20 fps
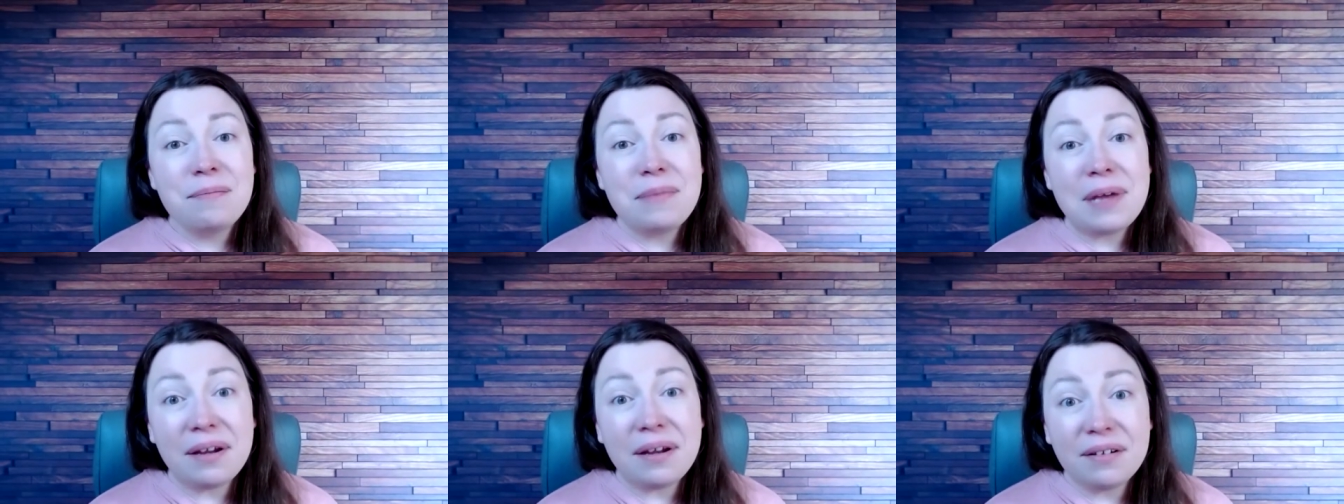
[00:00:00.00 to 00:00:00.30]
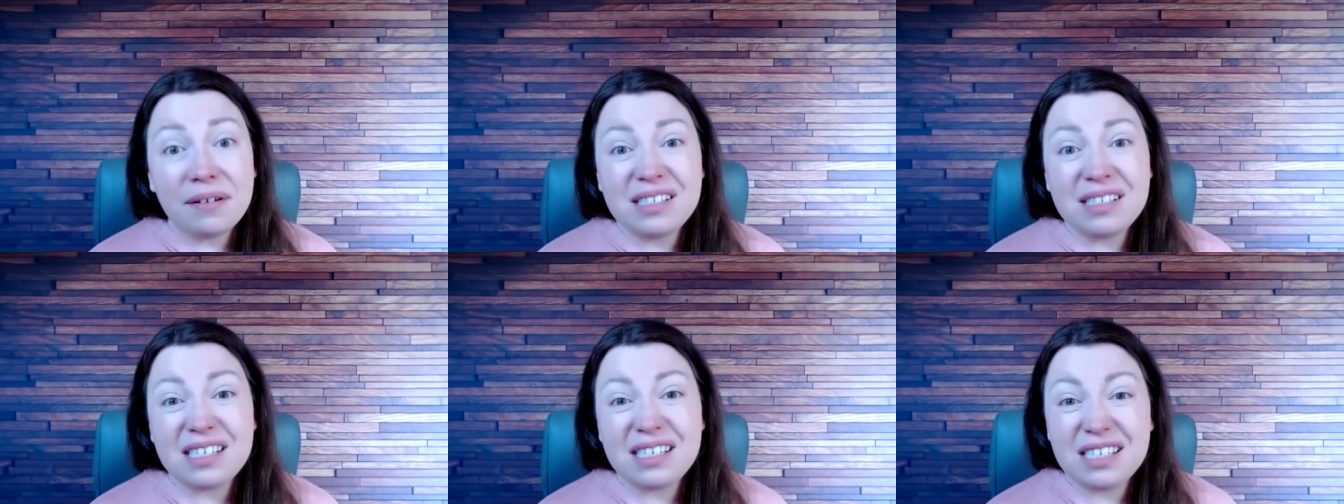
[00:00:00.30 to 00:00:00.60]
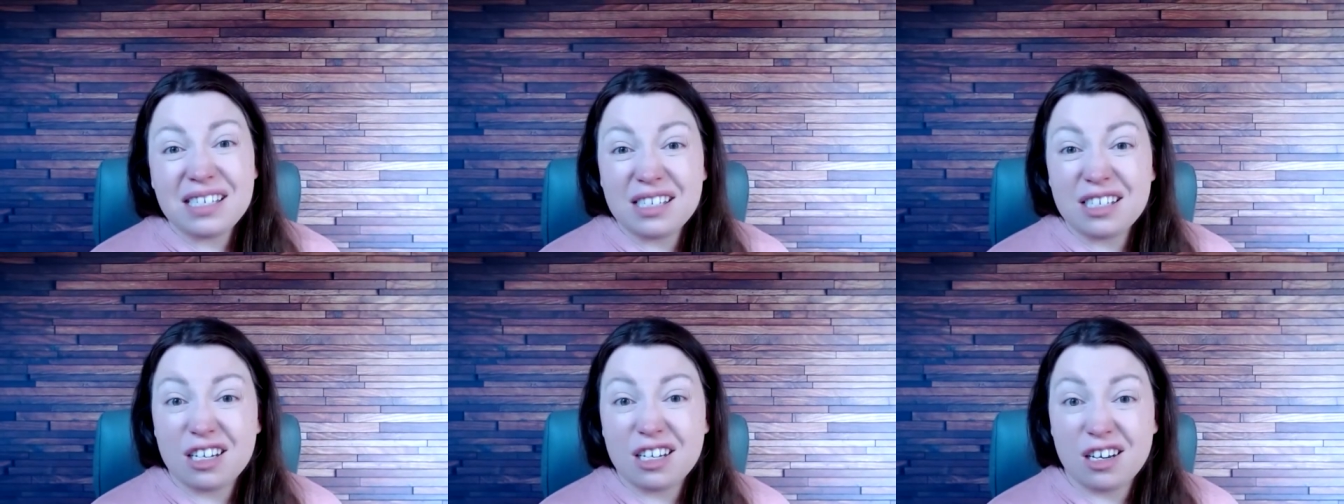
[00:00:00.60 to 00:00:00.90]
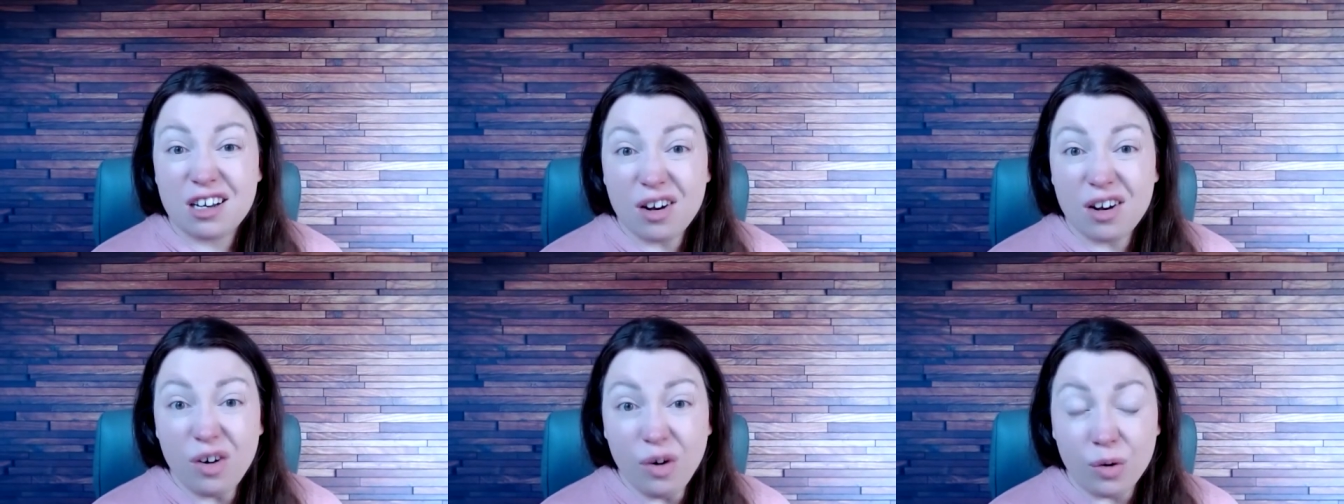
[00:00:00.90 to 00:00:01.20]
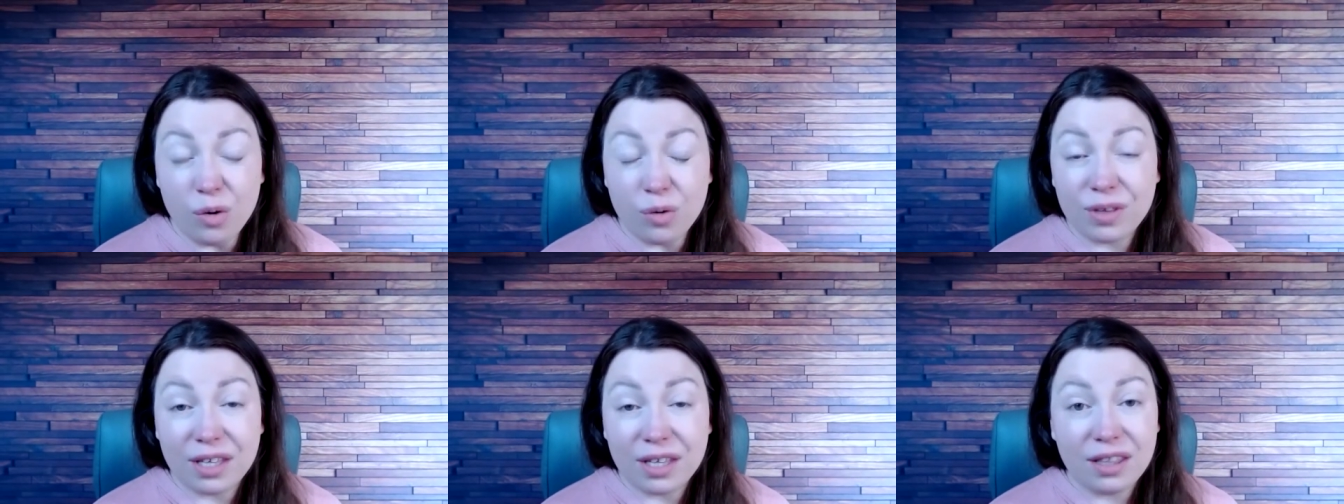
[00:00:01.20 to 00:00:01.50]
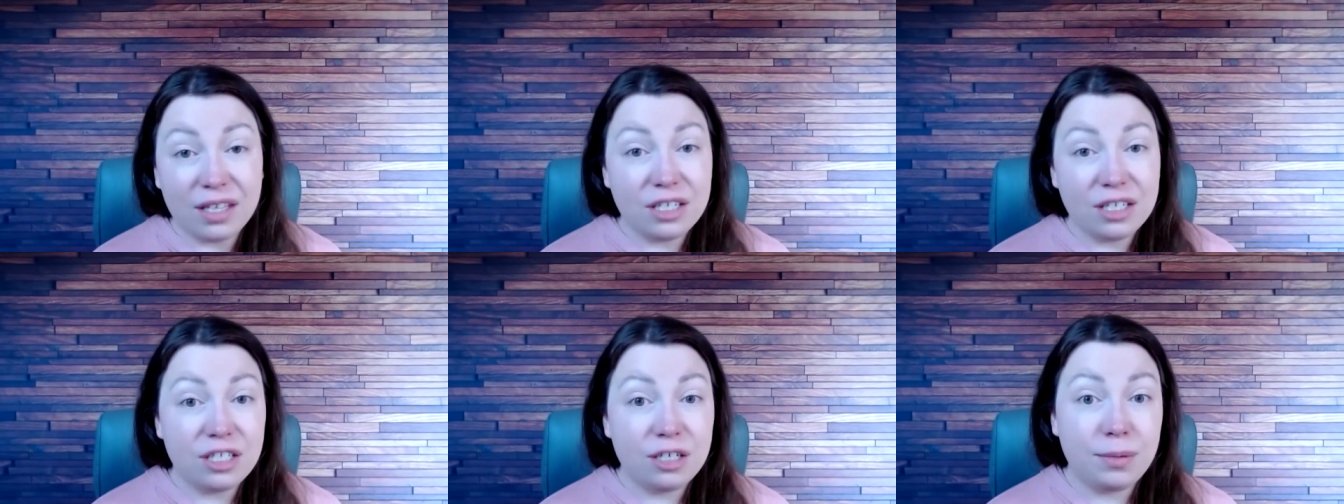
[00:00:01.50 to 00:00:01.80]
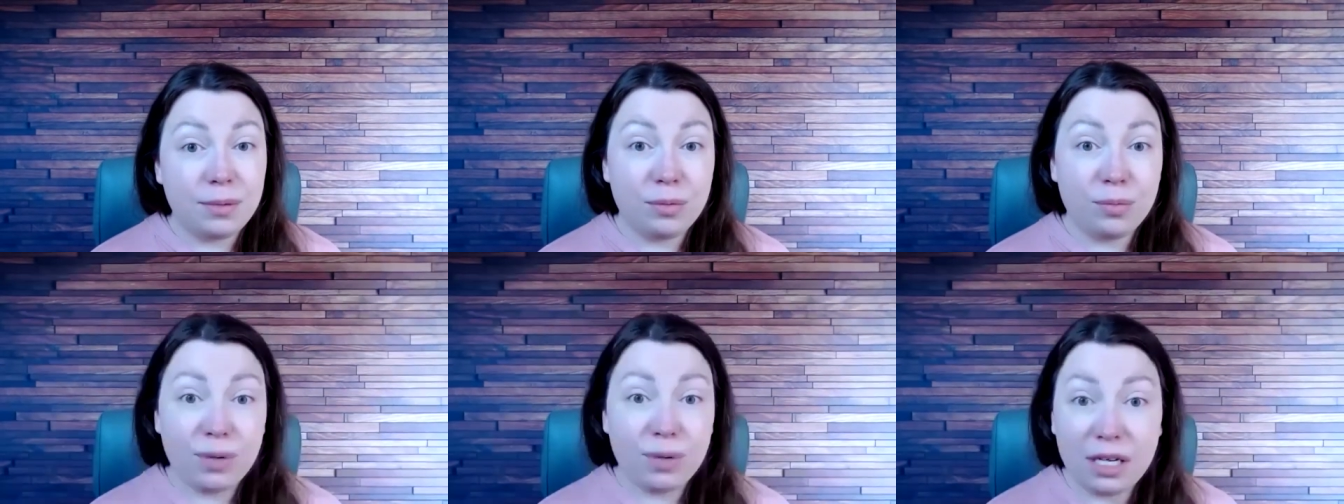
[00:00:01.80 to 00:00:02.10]
parents need to know that they should
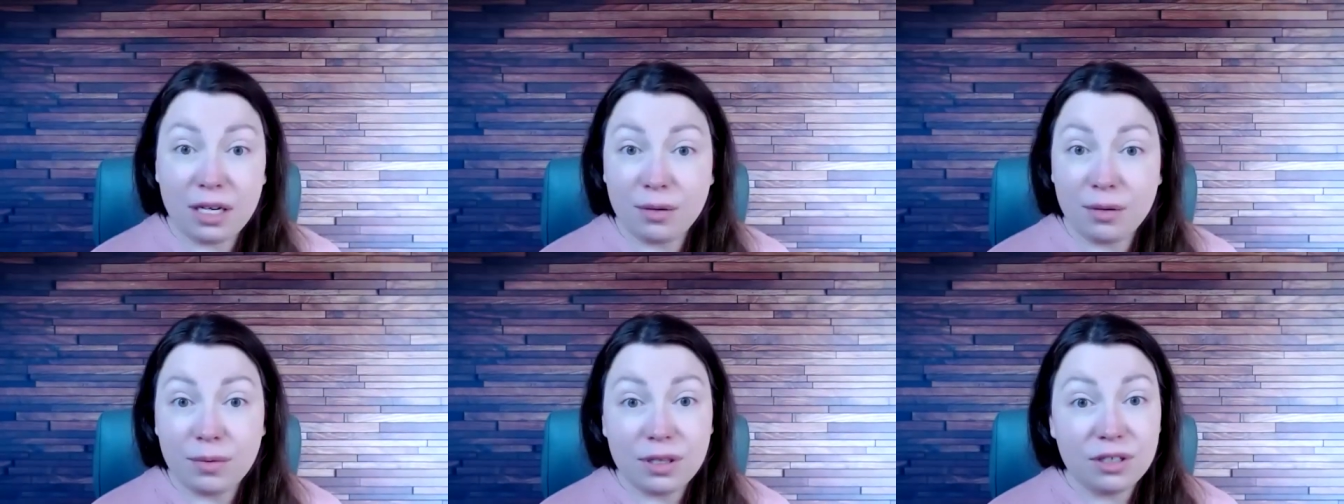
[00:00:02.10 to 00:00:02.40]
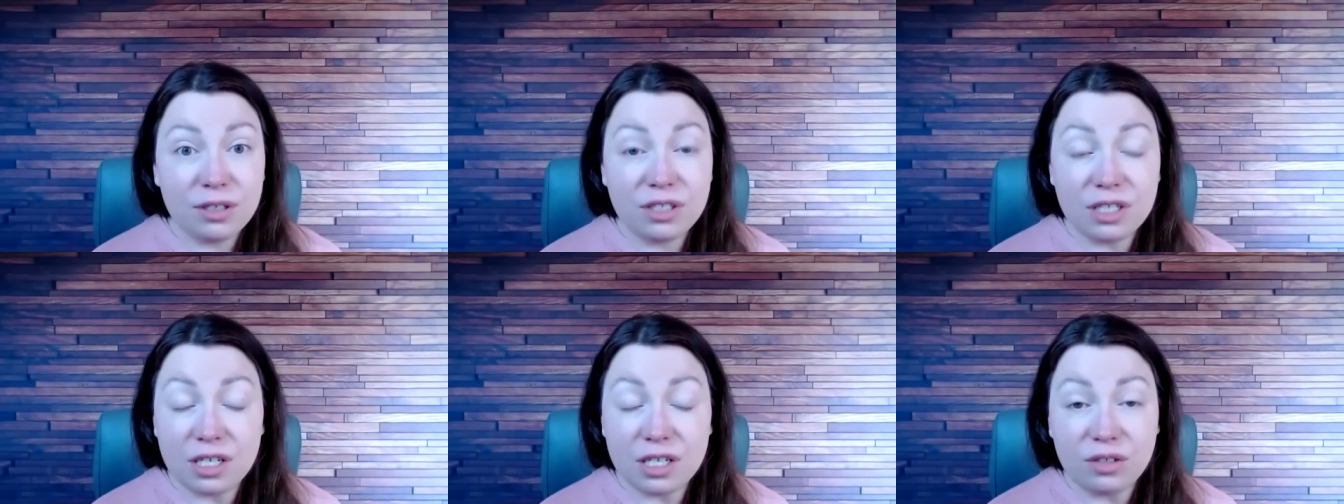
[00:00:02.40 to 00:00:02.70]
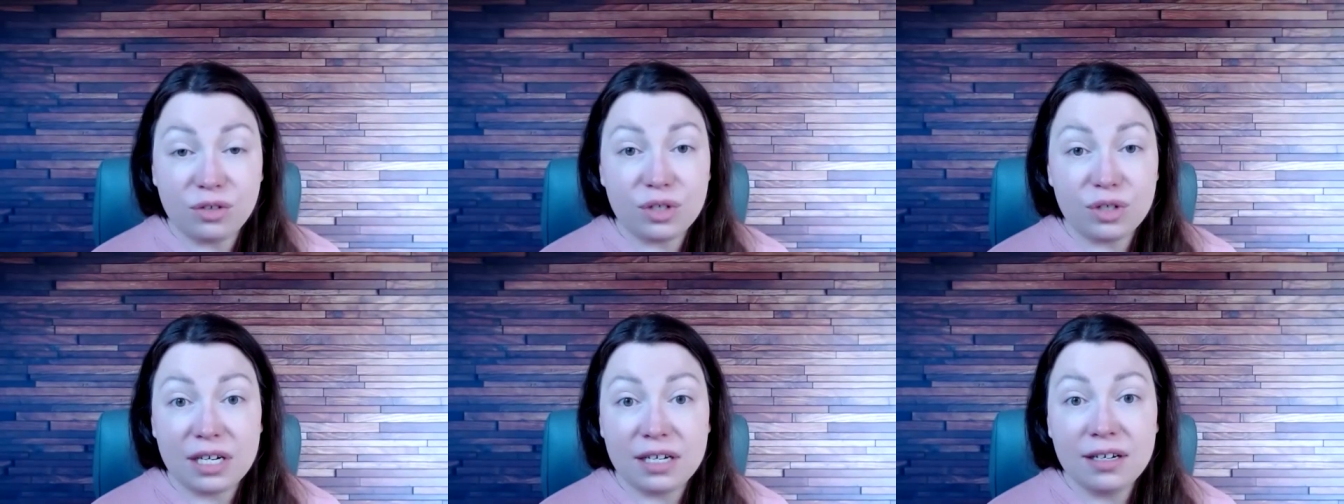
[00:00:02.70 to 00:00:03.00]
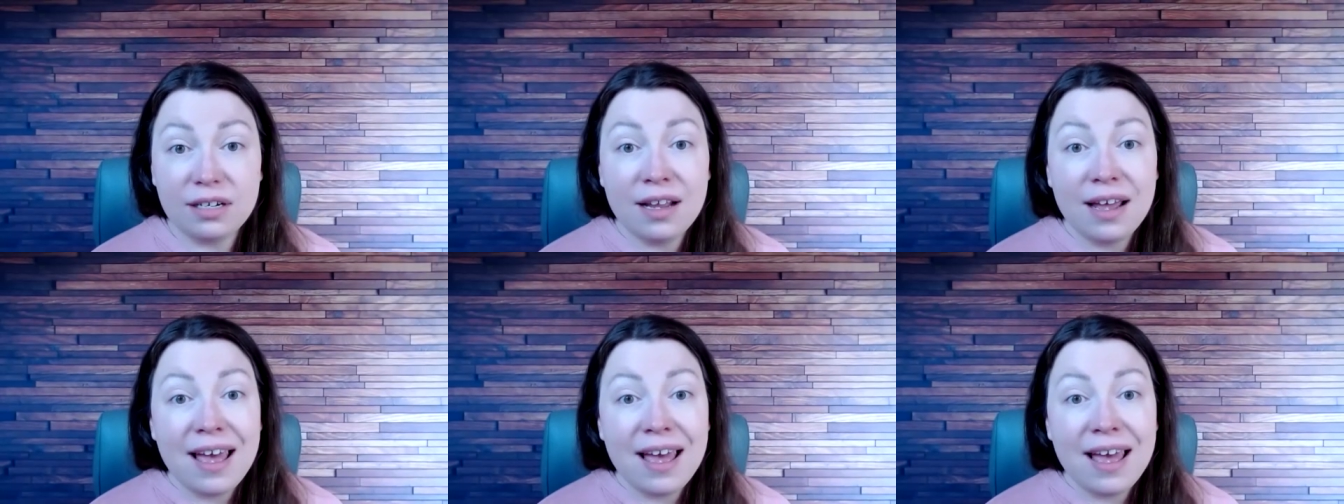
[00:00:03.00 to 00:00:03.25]
be reading with their children